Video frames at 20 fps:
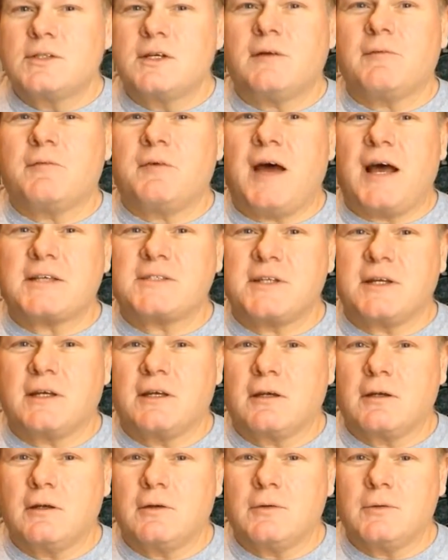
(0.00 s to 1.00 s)
See how fast I
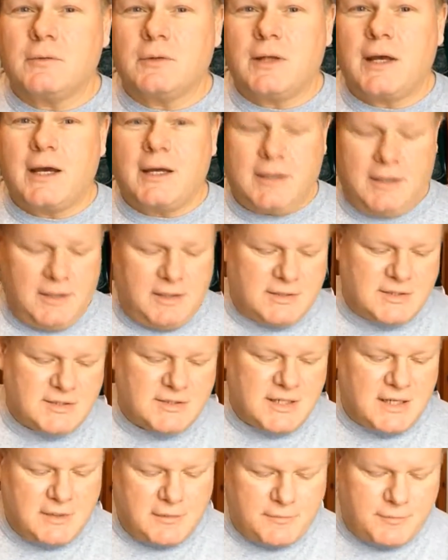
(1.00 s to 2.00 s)
can go doing that?
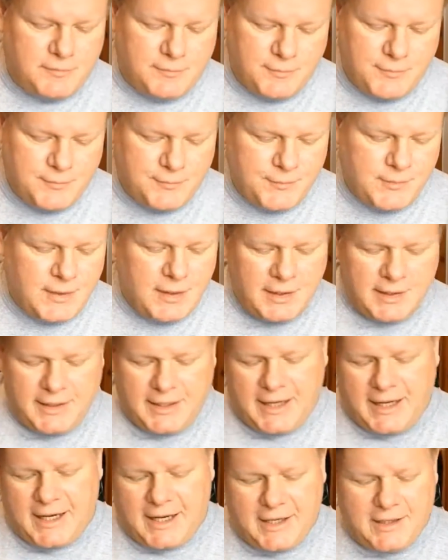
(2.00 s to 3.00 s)
Instead of,
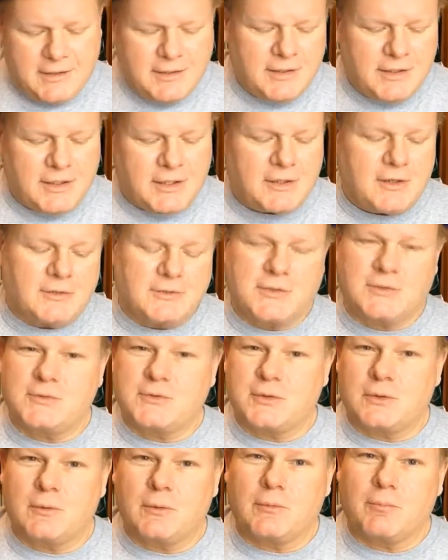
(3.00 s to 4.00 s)
yeah, you can also
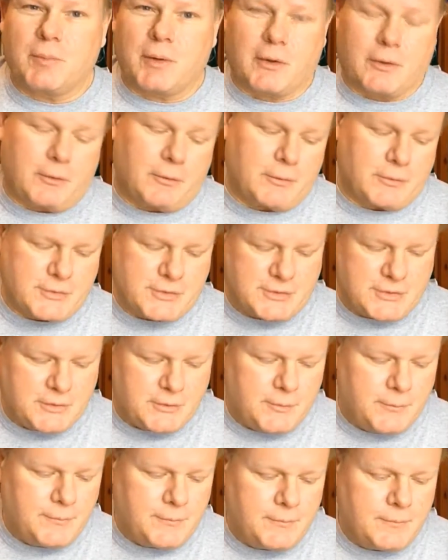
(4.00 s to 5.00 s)
do it with bar chords
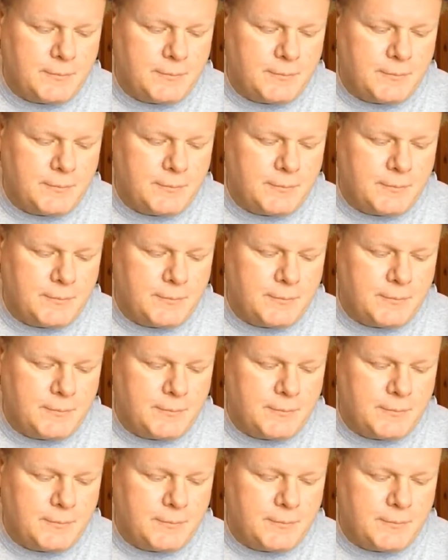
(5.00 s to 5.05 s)
too.